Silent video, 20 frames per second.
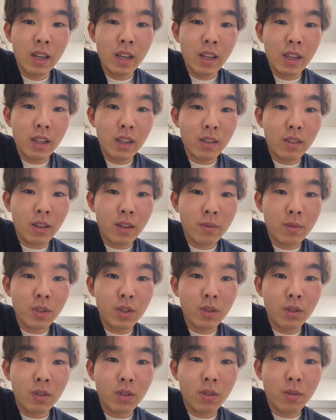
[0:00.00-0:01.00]
In terms
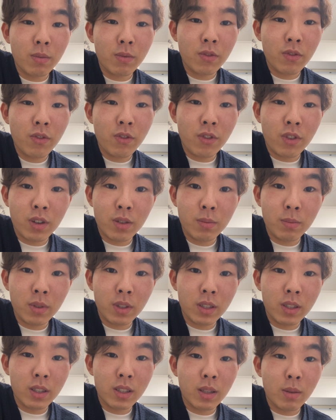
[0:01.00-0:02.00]
of
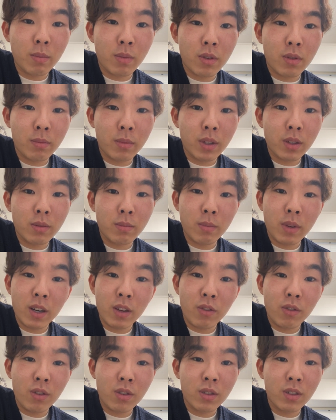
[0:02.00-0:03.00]
workplace environment,
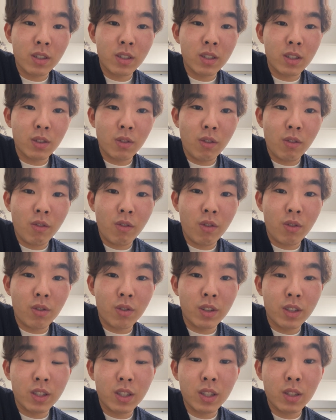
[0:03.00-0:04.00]
MoneyForward is known for
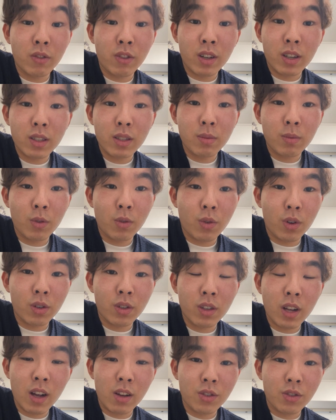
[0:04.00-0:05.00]
its flexible work
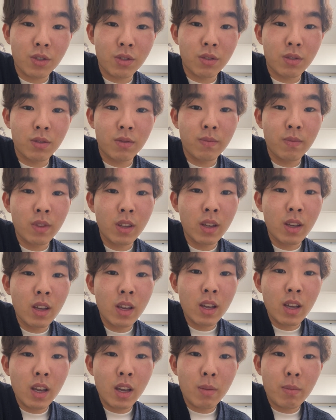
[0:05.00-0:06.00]
culture.
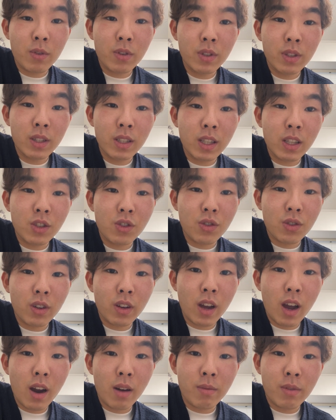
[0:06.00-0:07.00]
Employees enjoy
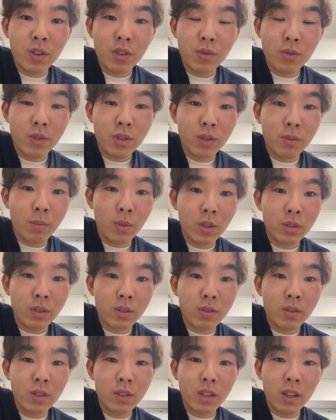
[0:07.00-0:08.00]
hybrid work
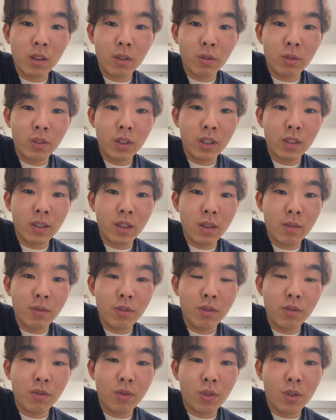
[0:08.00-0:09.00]
models, allowing them
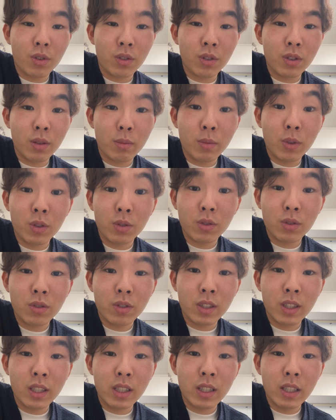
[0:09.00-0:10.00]
to work
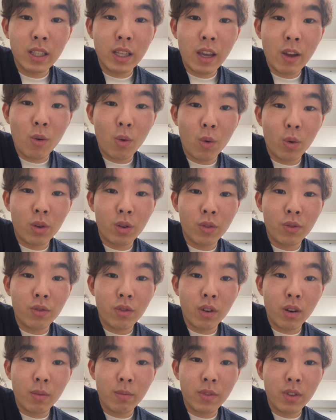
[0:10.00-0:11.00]
remotely or
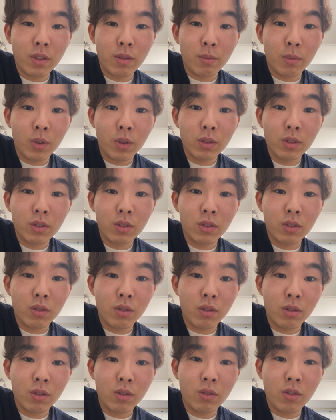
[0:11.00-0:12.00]
from the modern
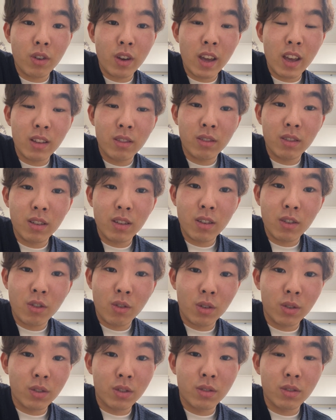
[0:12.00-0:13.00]
Tokyo
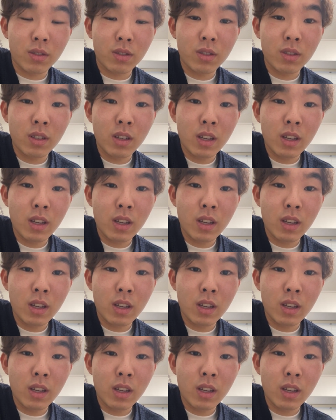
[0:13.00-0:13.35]
headquarters.